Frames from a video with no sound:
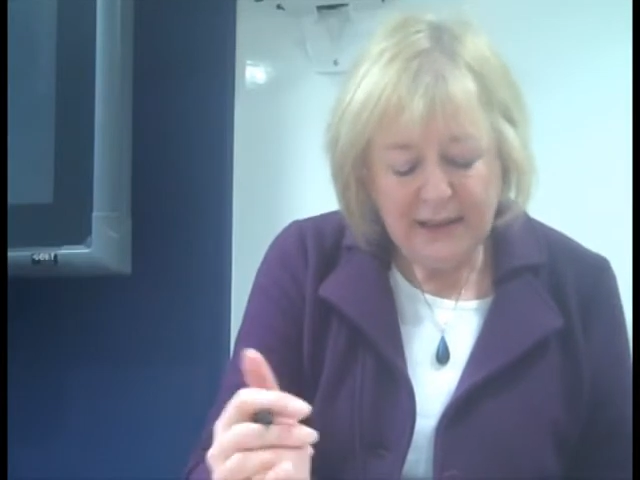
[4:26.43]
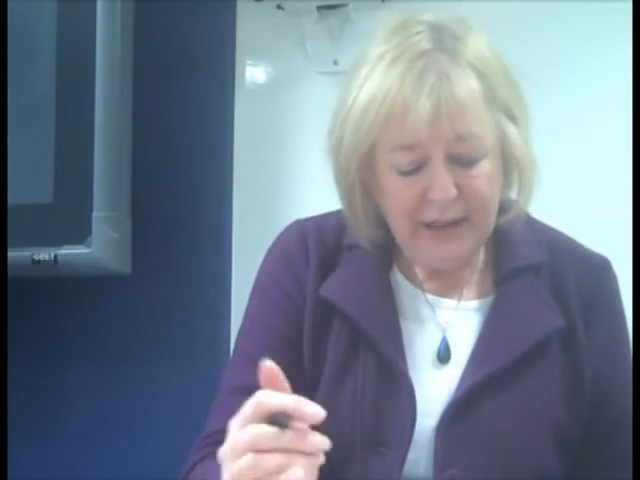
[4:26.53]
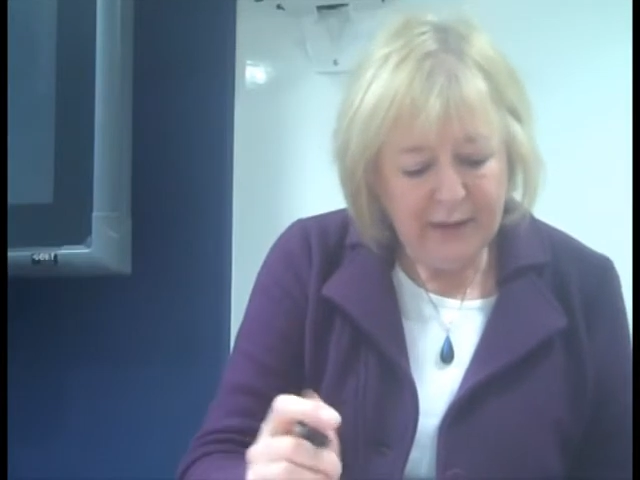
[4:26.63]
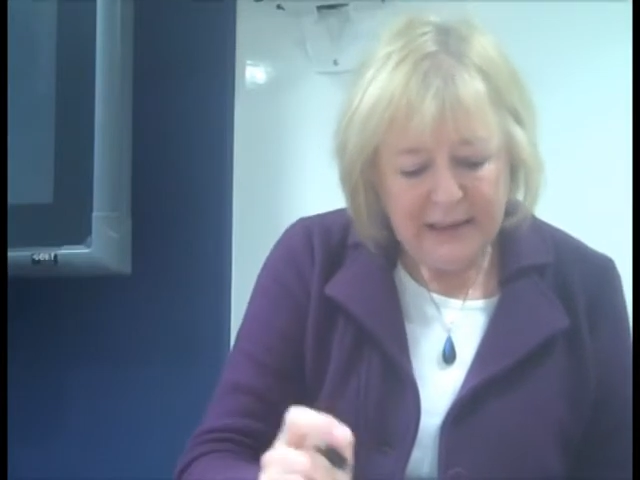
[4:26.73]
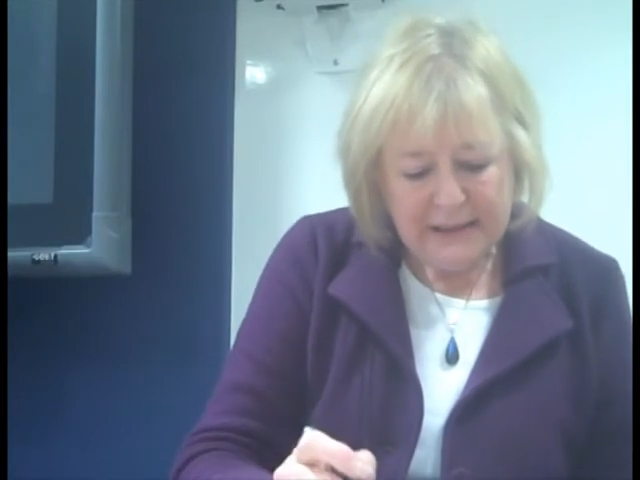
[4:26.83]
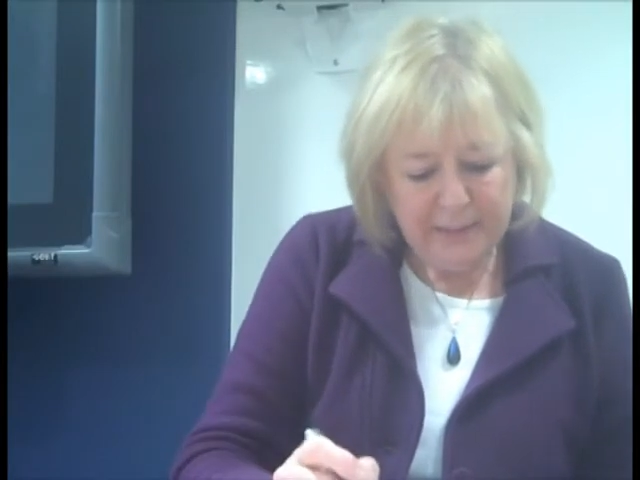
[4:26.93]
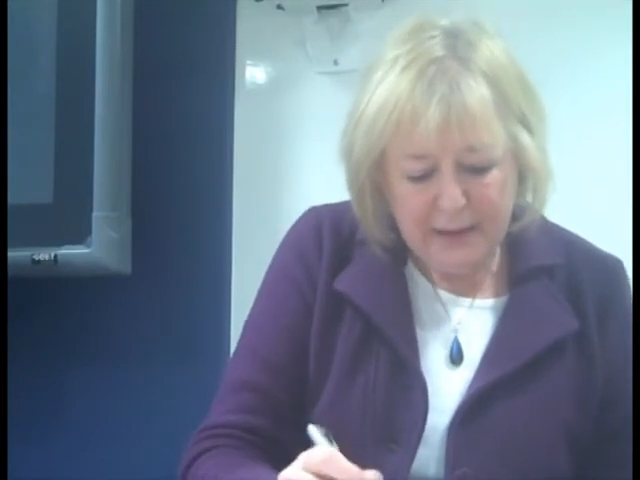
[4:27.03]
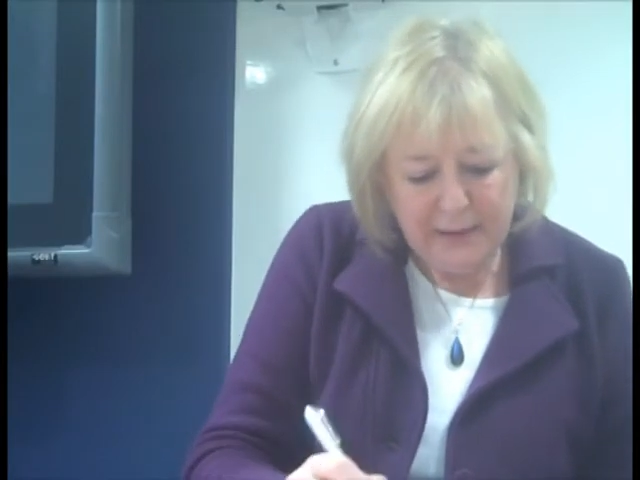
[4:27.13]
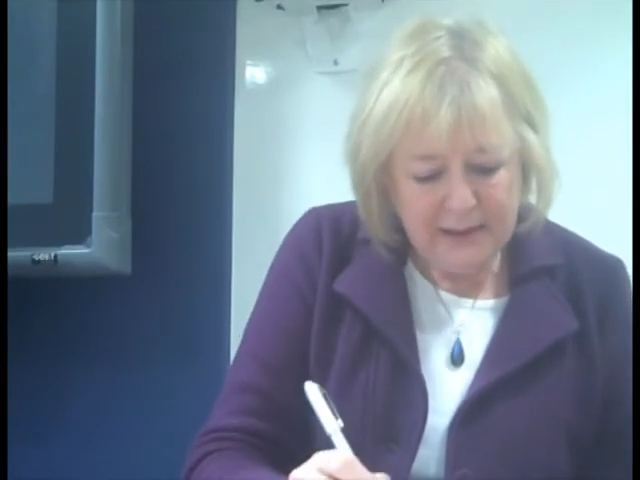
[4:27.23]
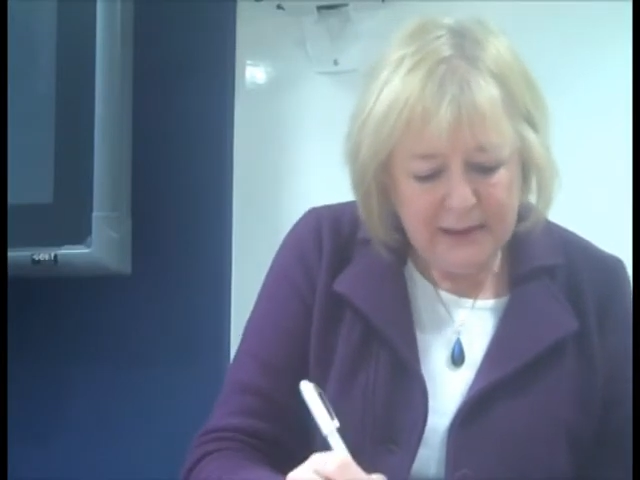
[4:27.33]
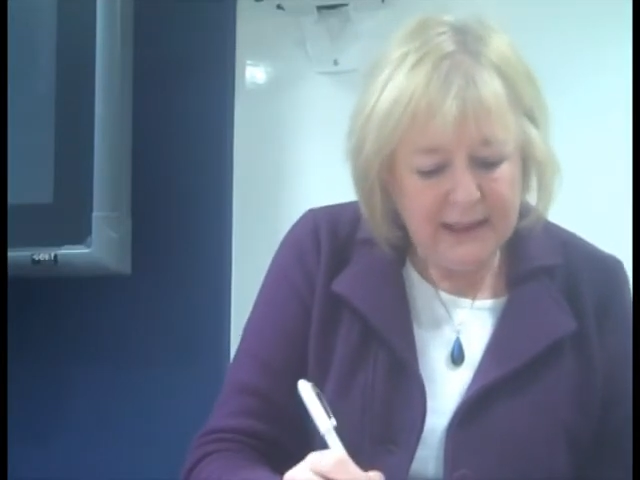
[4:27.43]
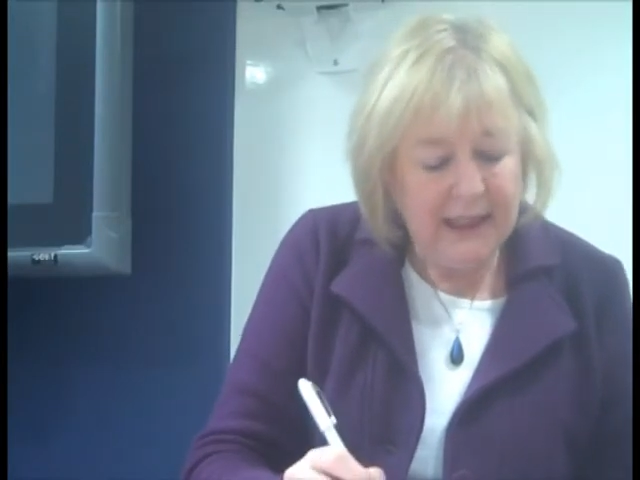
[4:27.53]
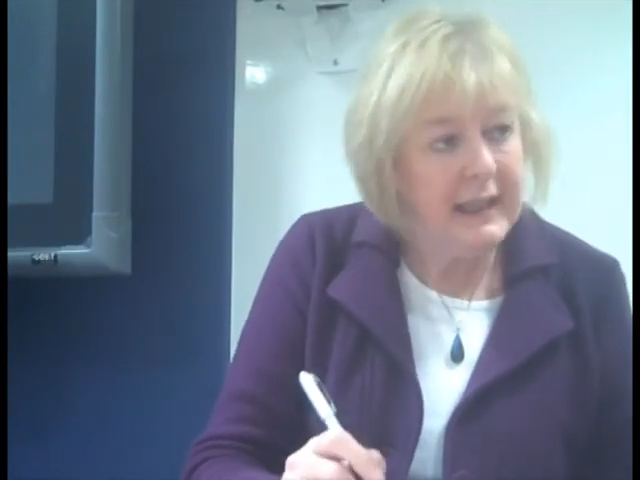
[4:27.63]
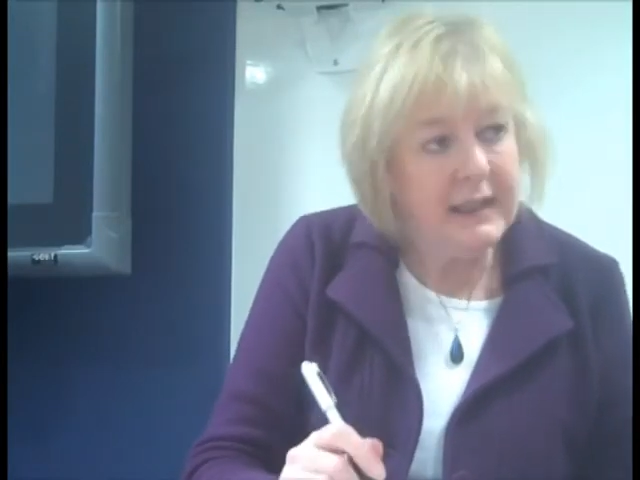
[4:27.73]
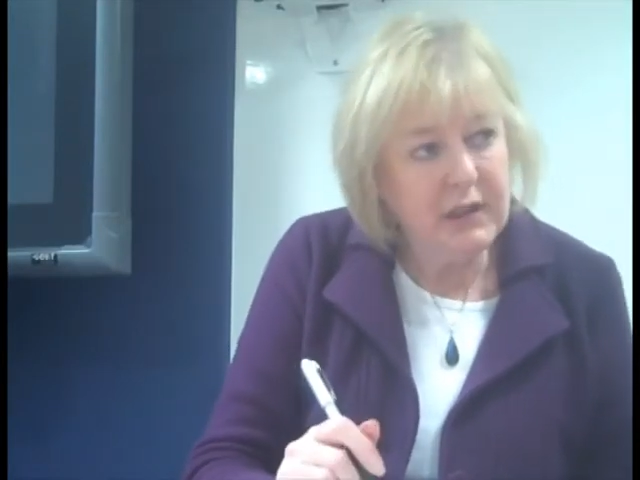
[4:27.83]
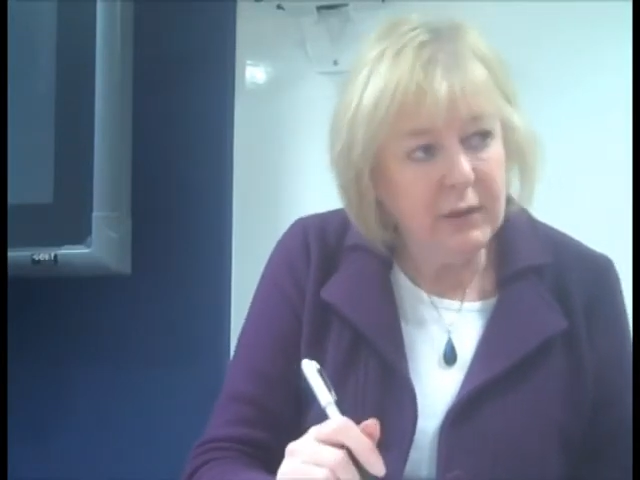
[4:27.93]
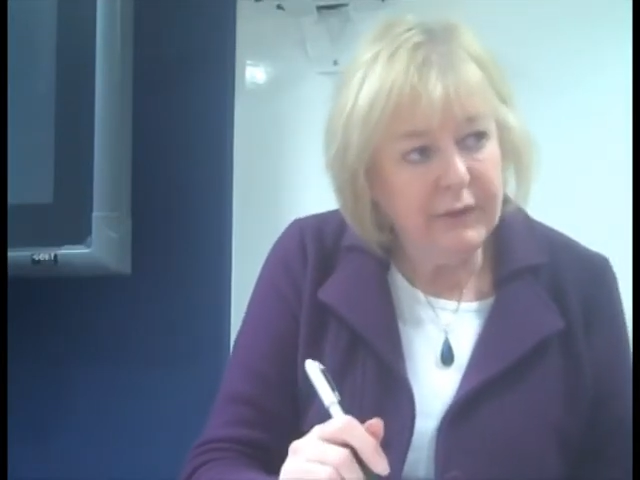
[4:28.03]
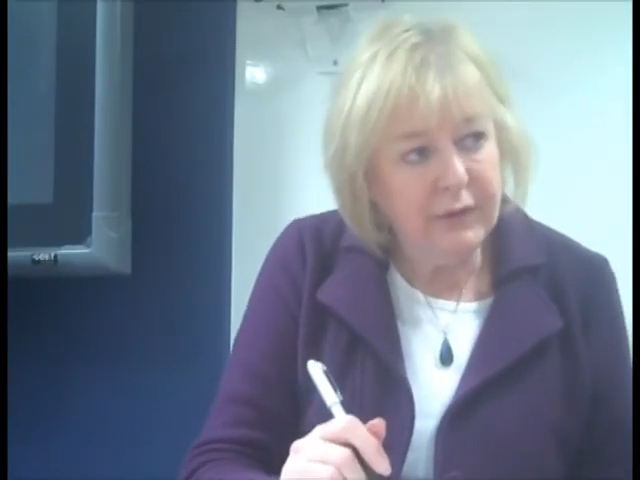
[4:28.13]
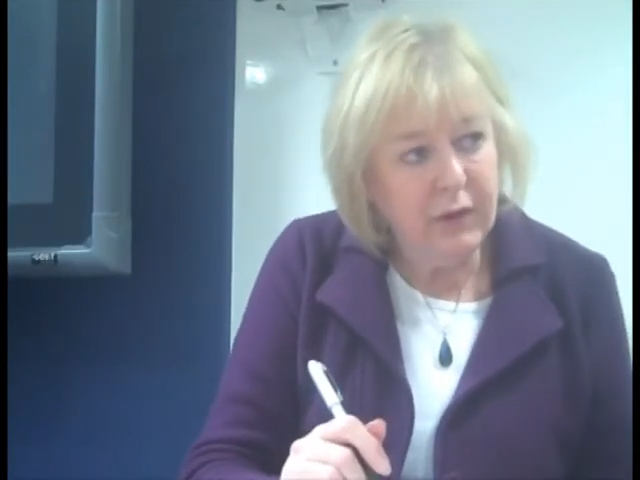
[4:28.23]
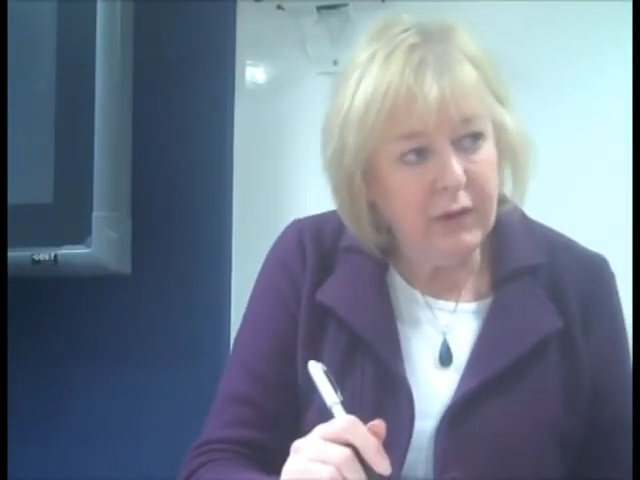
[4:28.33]
so I suppose it's 2
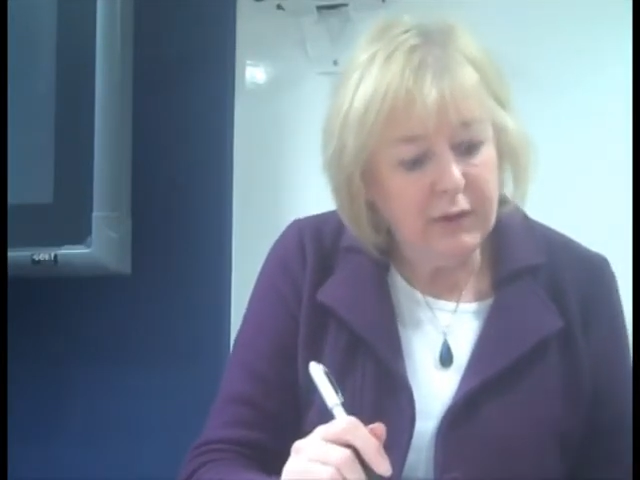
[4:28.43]
and 4.